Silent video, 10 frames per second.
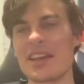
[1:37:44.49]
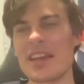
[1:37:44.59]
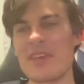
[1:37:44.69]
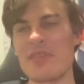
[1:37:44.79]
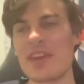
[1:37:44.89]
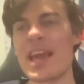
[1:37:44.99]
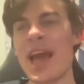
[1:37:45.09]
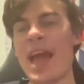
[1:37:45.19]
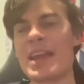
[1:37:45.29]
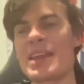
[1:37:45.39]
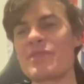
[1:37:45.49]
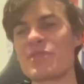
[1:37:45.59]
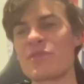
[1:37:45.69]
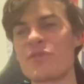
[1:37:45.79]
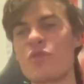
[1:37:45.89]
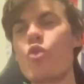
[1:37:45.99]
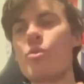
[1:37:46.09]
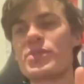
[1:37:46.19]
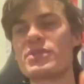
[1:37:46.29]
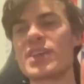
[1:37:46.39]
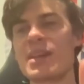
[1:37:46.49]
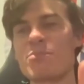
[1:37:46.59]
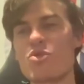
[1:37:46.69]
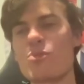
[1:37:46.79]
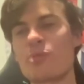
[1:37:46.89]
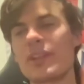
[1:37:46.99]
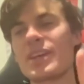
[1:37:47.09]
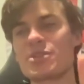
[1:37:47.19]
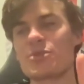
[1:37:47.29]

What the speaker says: if he had even 4% more pleasure,